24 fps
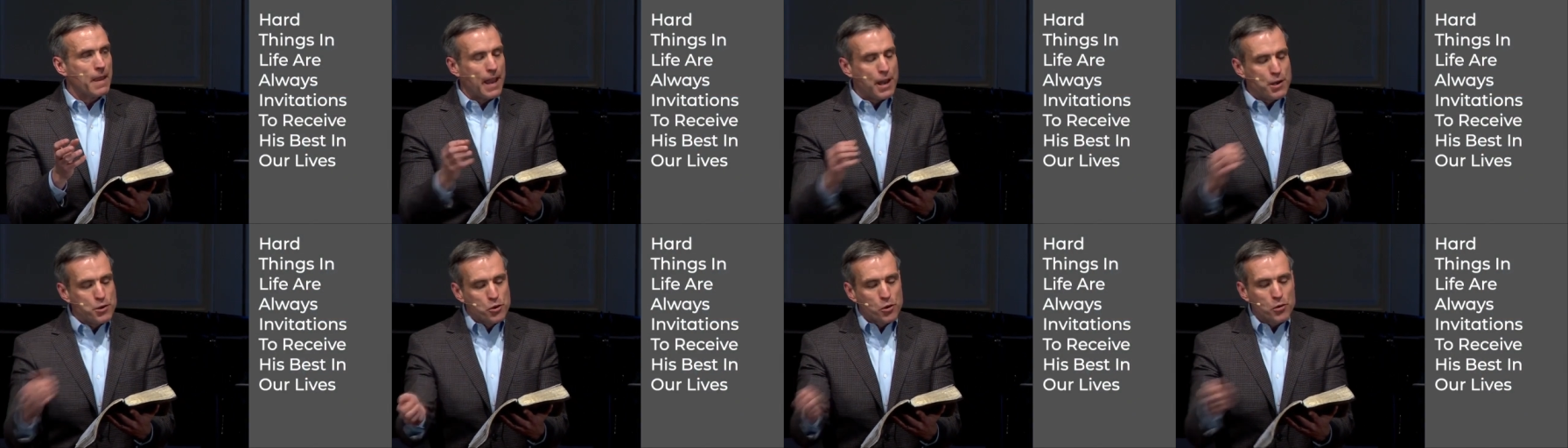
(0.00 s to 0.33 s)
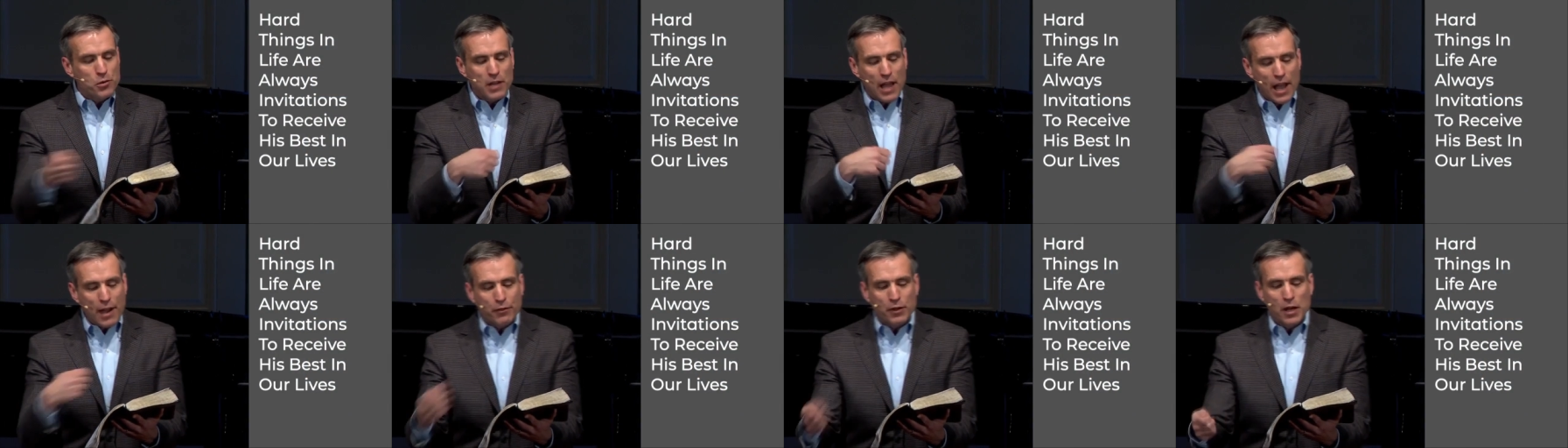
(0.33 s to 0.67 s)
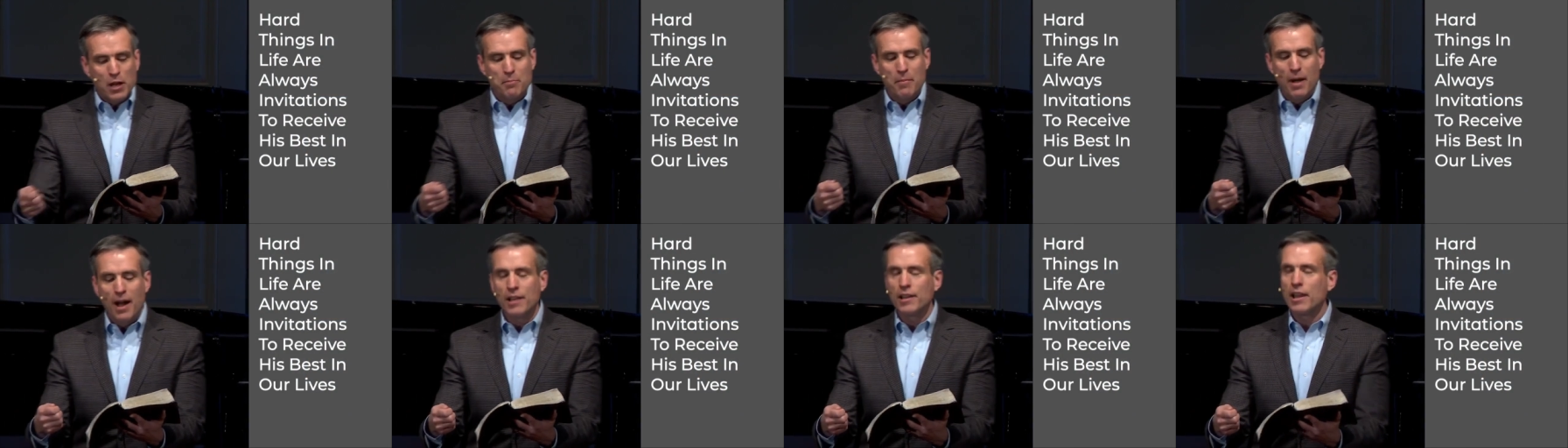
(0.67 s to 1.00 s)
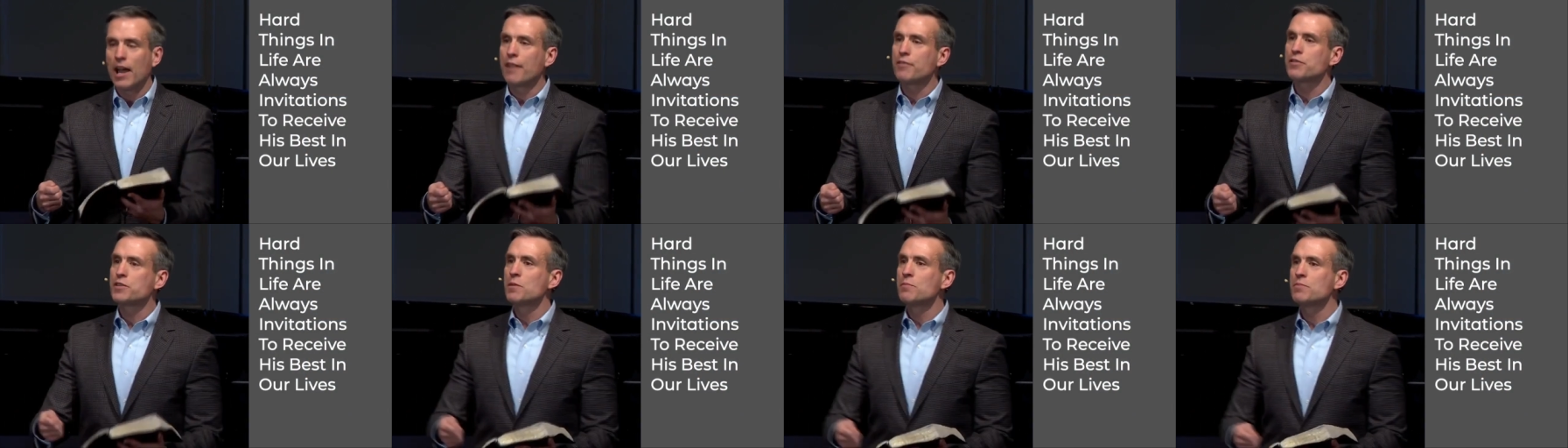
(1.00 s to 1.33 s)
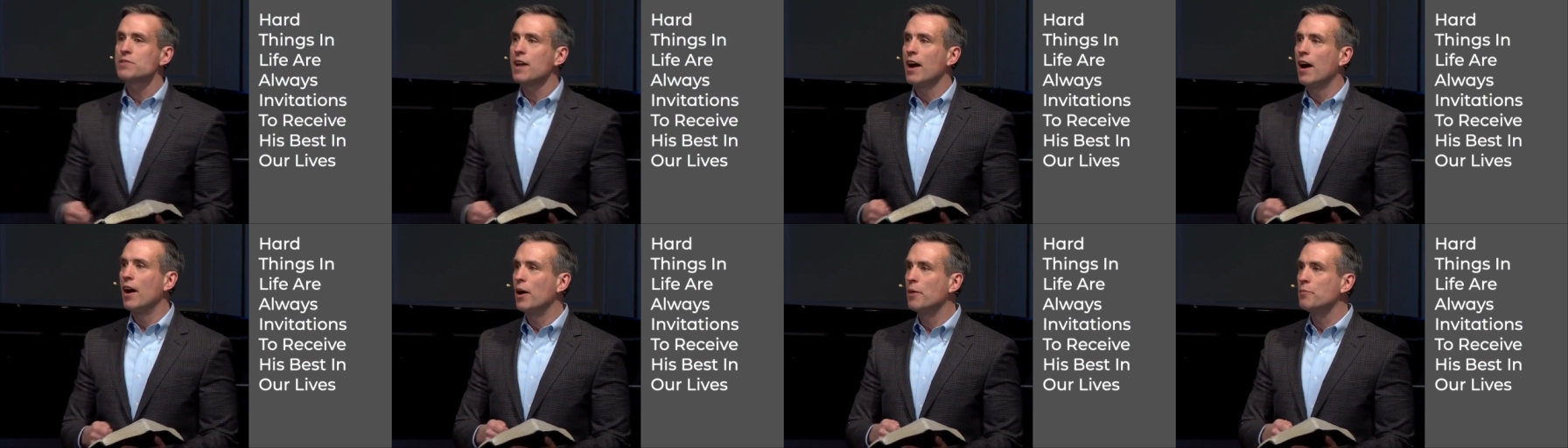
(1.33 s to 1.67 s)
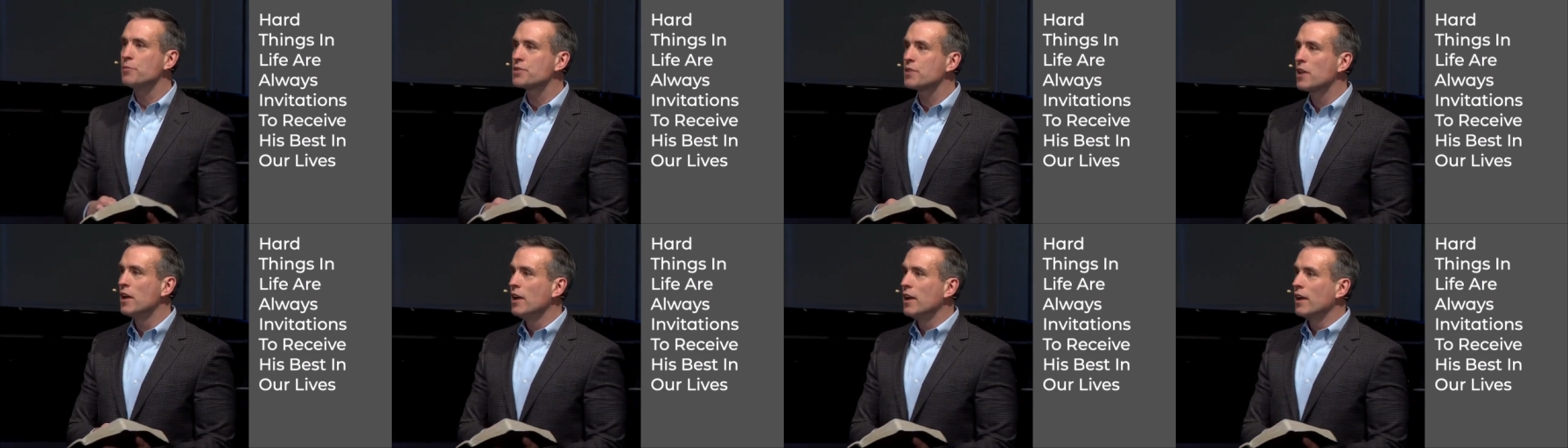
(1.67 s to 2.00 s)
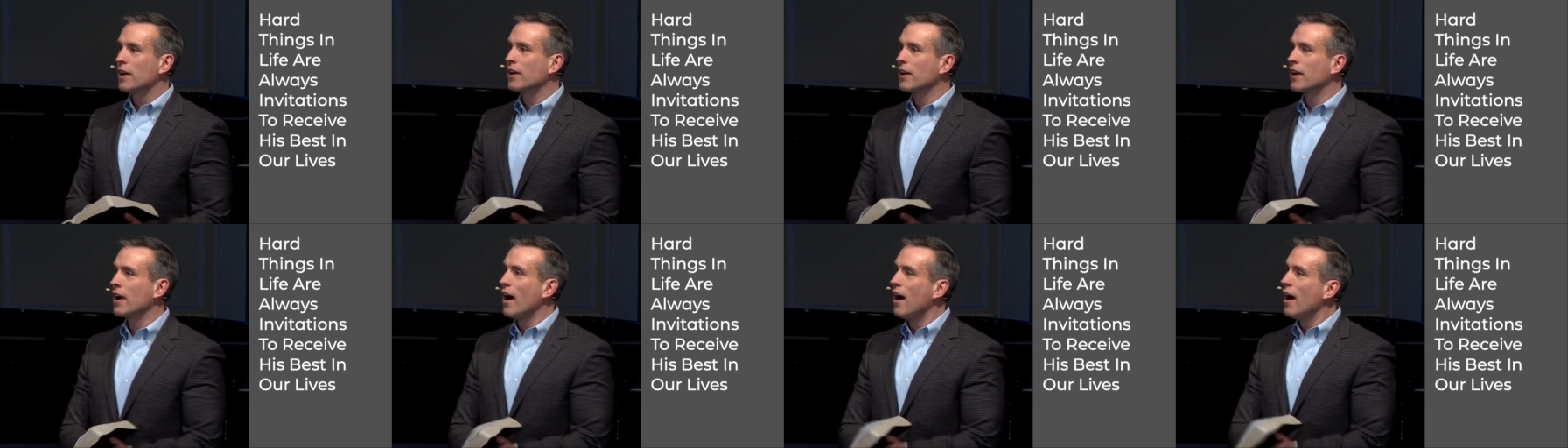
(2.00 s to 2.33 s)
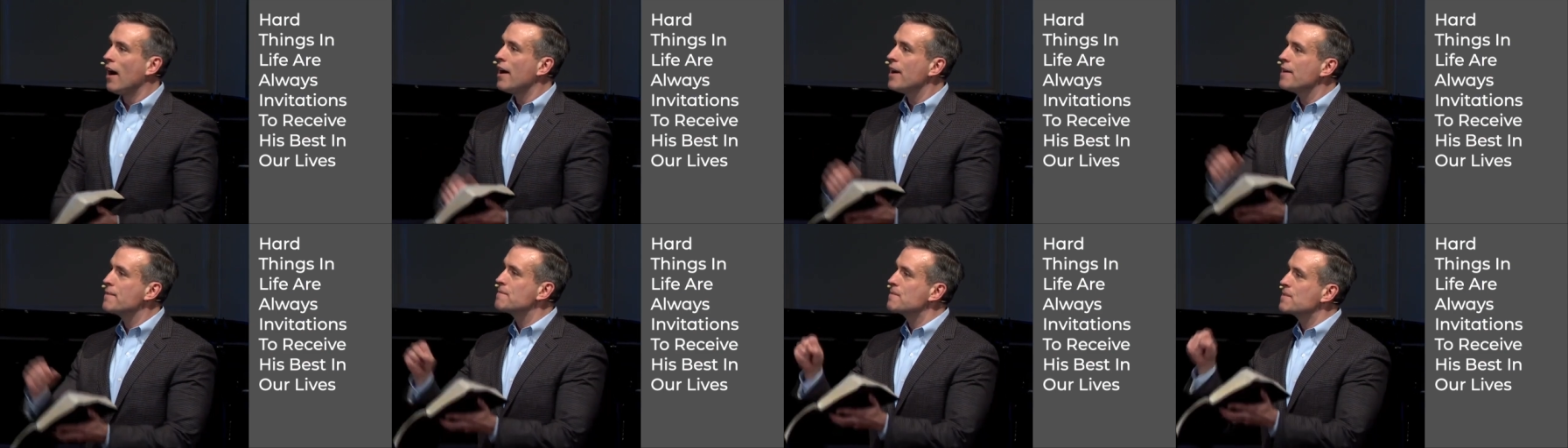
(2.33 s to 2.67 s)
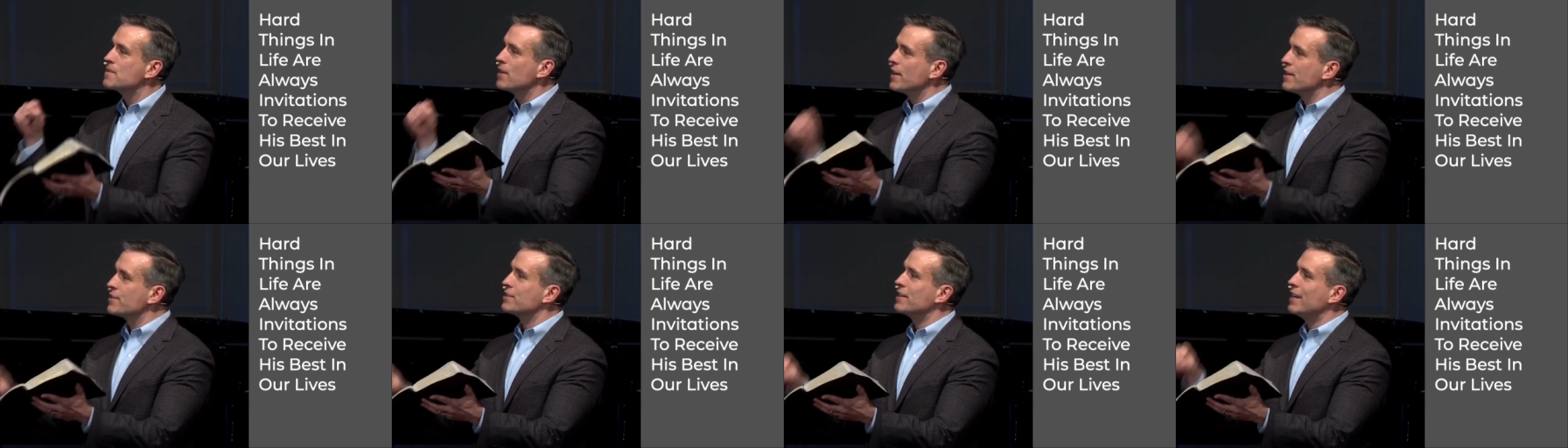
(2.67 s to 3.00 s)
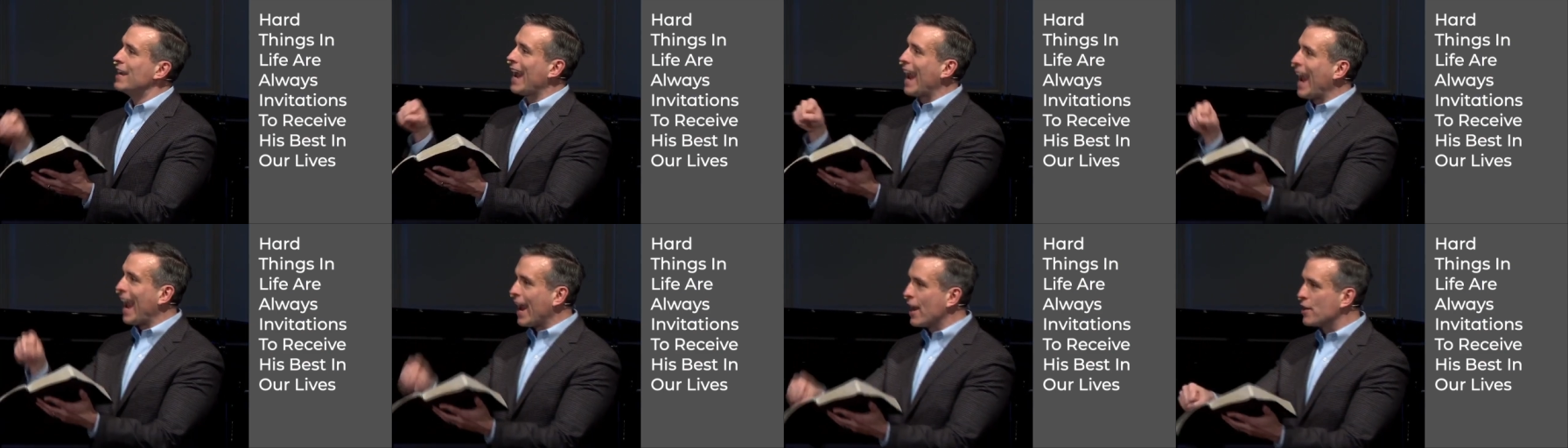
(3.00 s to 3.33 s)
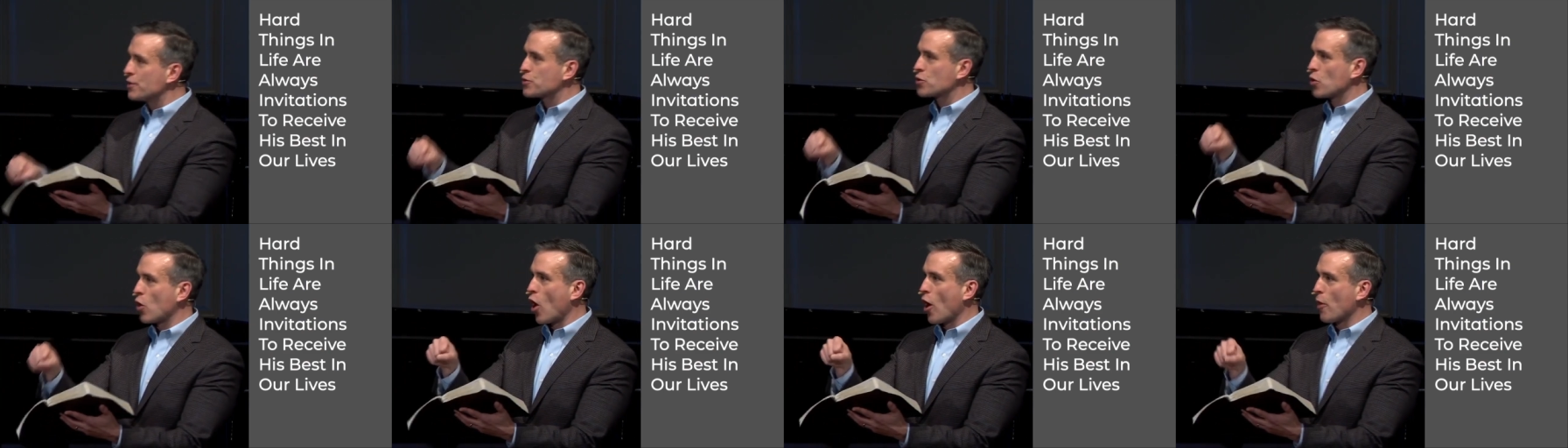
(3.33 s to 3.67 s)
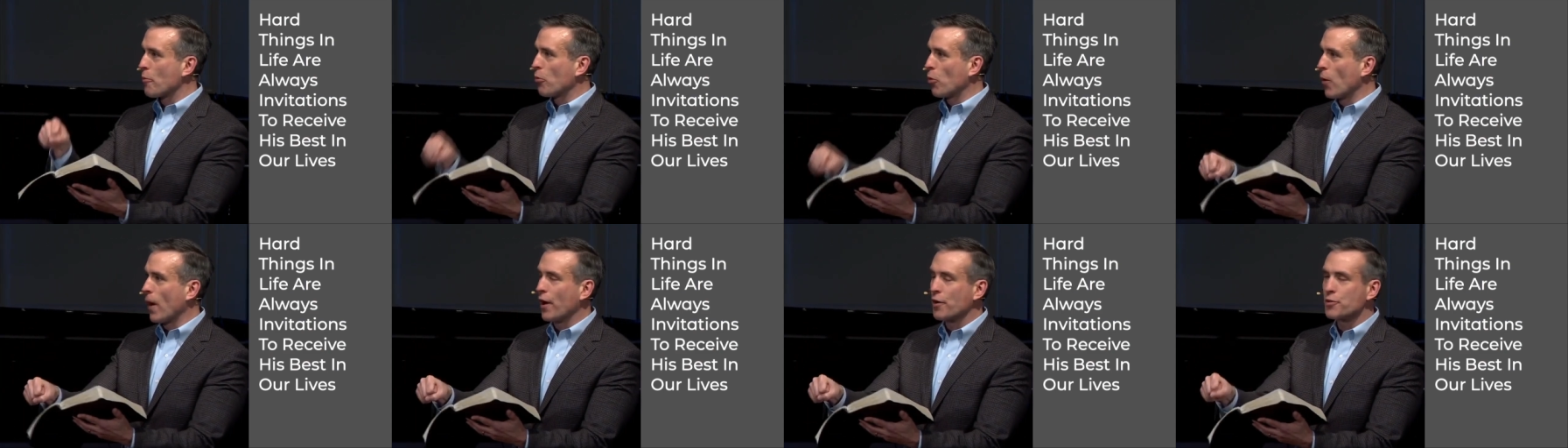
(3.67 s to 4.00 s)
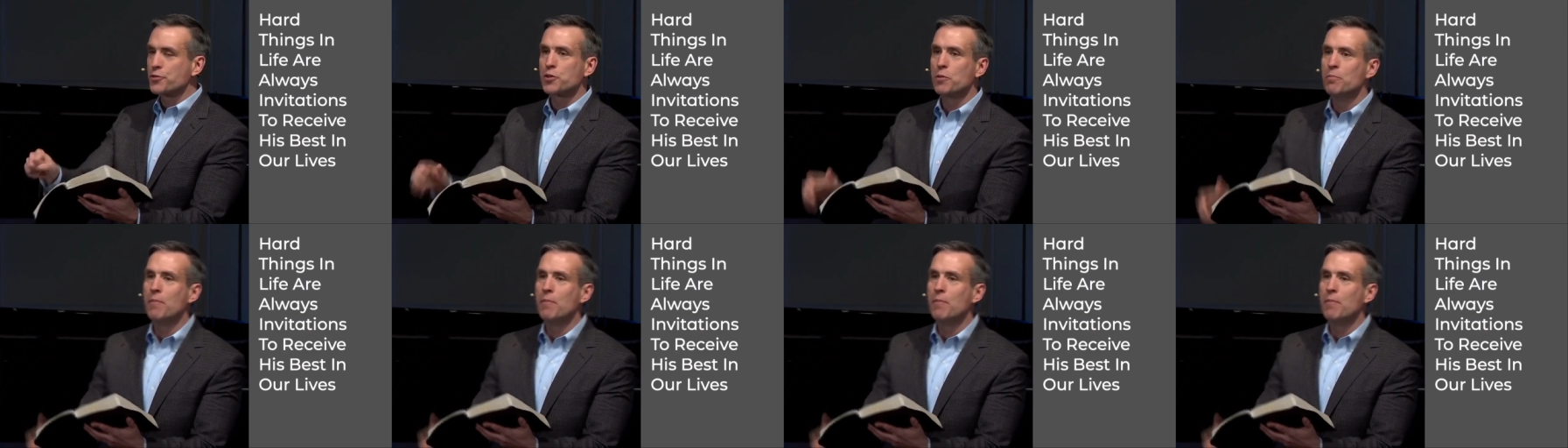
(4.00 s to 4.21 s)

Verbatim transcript: In your life and in my life, sometimes God doesn't answer our prayers.